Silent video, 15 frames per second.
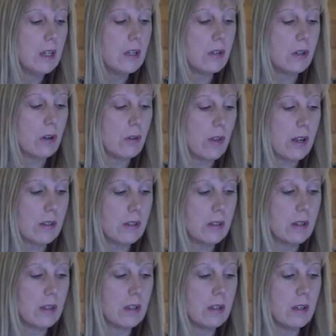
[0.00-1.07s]
So that's
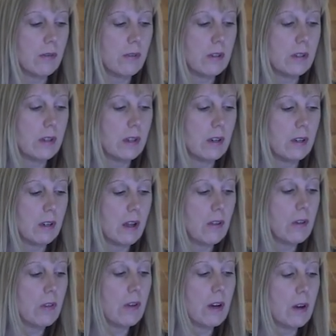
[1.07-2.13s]
the difference here.
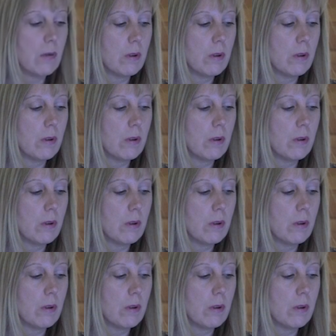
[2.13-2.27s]
Another thing I